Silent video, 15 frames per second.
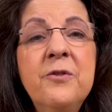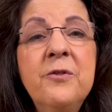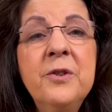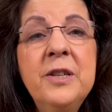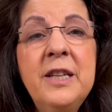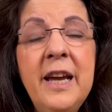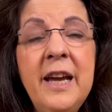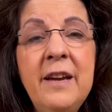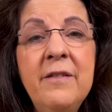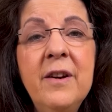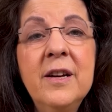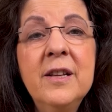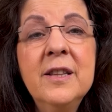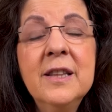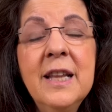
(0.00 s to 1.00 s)
for Dave,
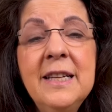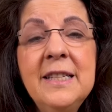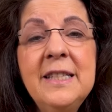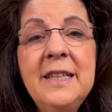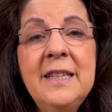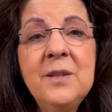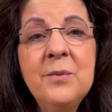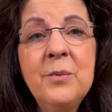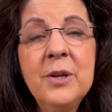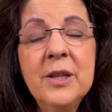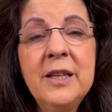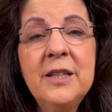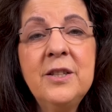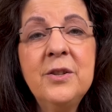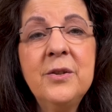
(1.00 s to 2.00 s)
unless he's
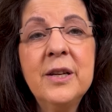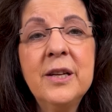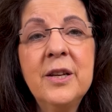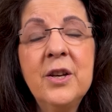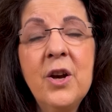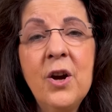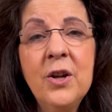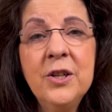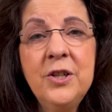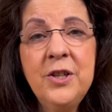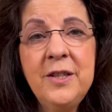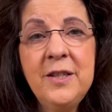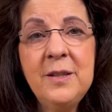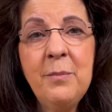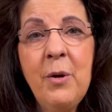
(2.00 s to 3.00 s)
willing to acknowledge
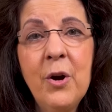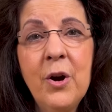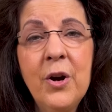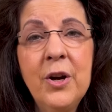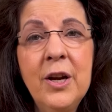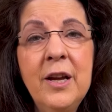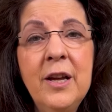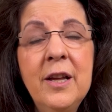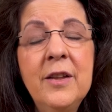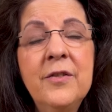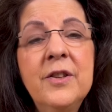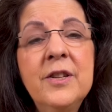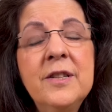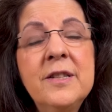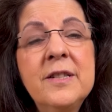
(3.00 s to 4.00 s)
his part,
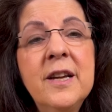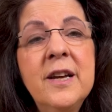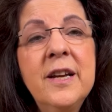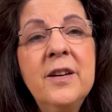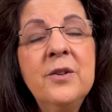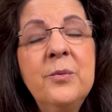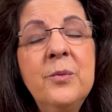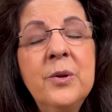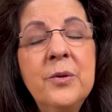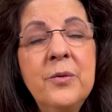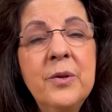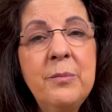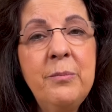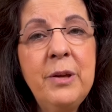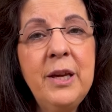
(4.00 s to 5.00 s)
the cycle will
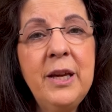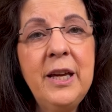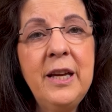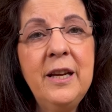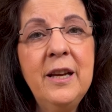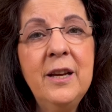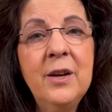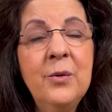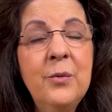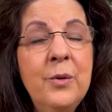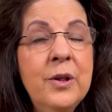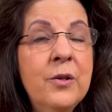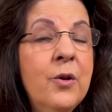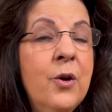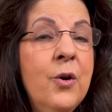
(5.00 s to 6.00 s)
repeat
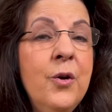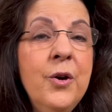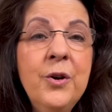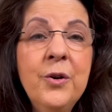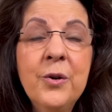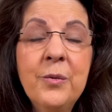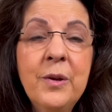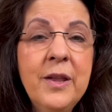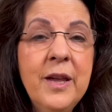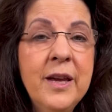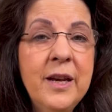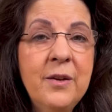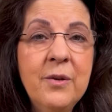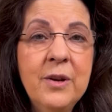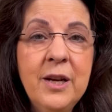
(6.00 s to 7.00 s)
with Lauren or with
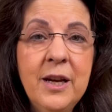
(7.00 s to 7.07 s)
anyone